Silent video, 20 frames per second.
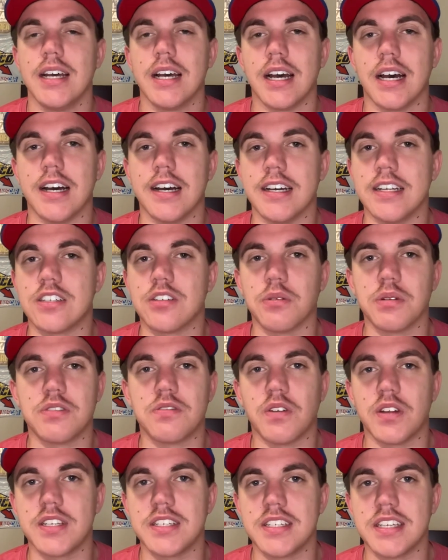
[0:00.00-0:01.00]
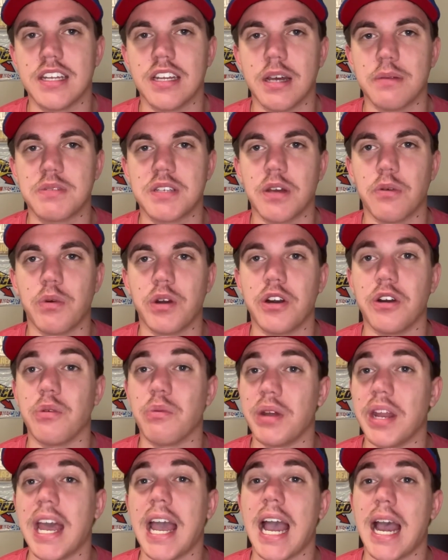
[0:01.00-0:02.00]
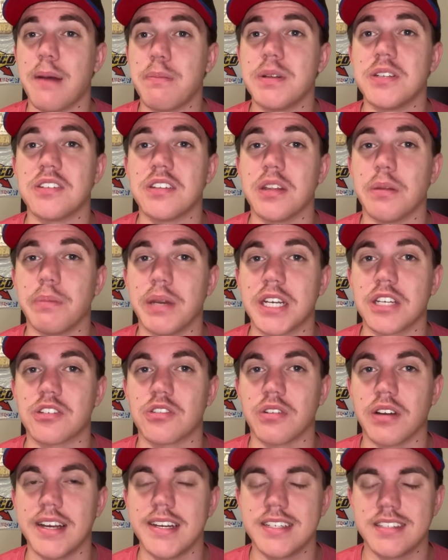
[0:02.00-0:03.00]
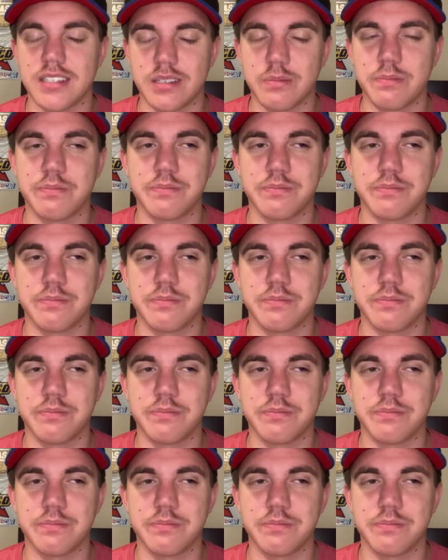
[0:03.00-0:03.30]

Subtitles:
It's always fun to see an upset winner, and when it happens in the biggest race,